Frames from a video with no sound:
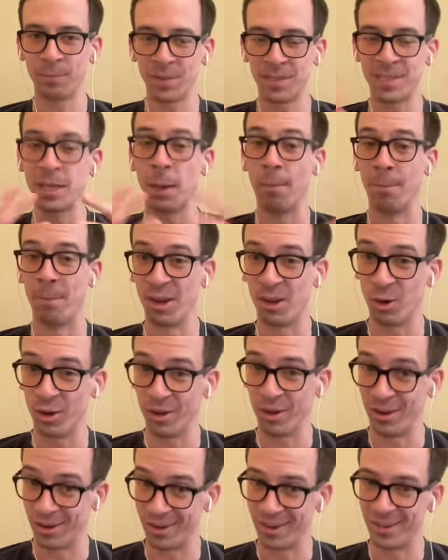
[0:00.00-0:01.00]
some
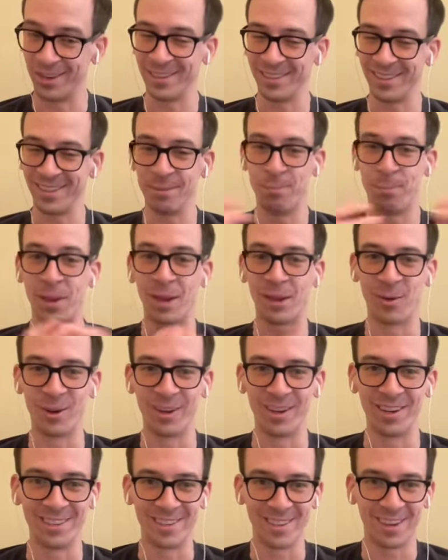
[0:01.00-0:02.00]

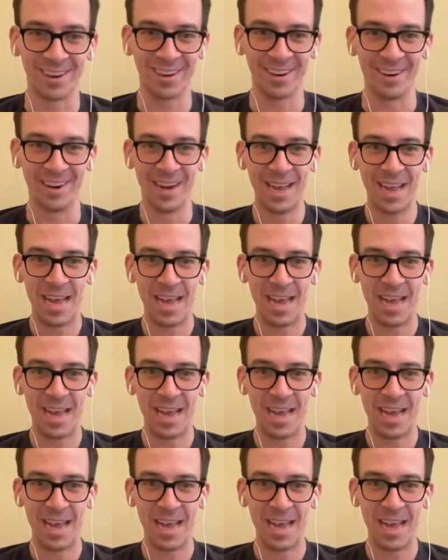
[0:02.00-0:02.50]
Bitcoiners are,